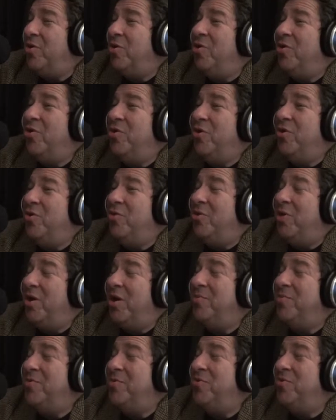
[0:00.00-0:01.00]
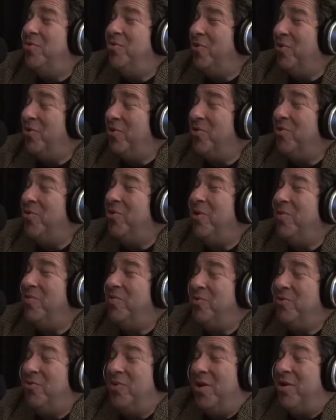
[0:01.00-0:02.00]
no time's too short, no
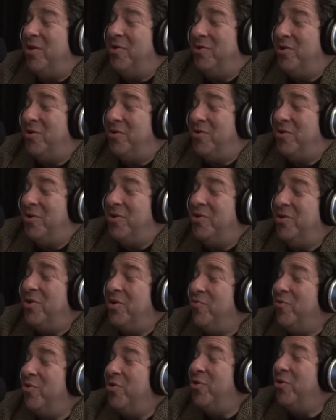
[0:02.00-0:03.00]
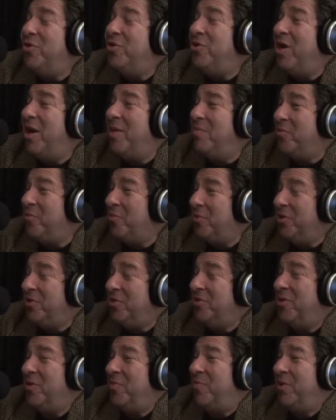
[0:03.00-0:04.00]
time's too long. It's never a good time to
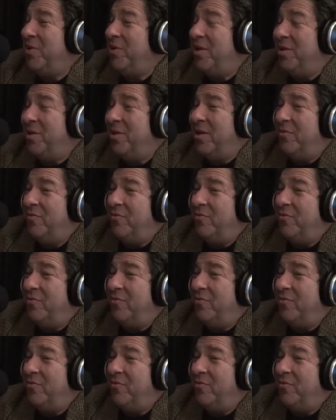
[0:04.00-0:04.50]
release something like that.